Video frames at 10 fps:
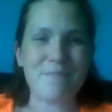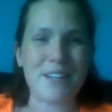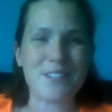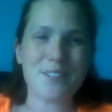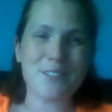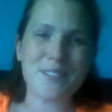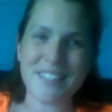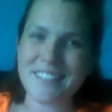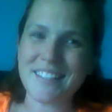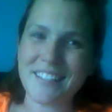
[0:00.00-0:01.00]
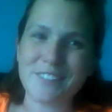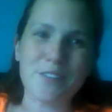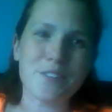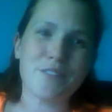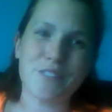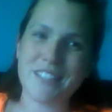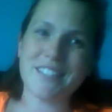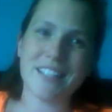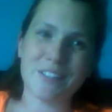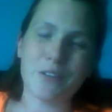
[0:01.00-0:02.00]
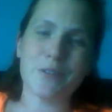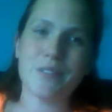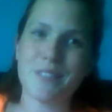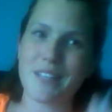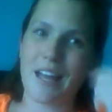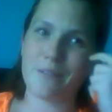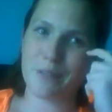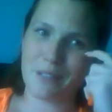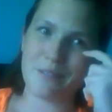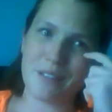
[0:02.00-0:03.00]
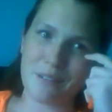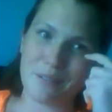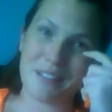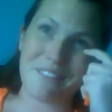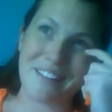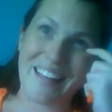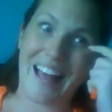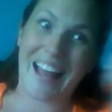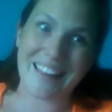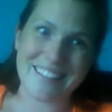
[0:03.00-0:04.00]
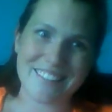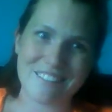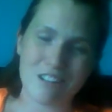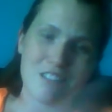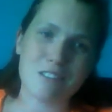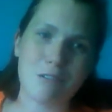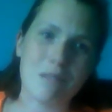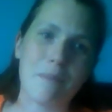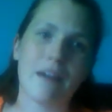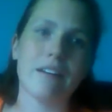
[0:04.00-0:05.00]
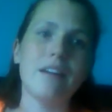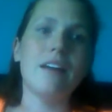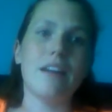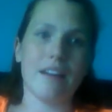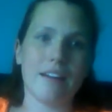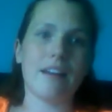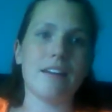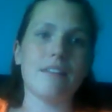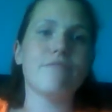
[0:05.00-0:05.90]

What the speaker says: Make sure you did take notes. If you didn't take notes, I really, really, really, really highly suggest going back and kind of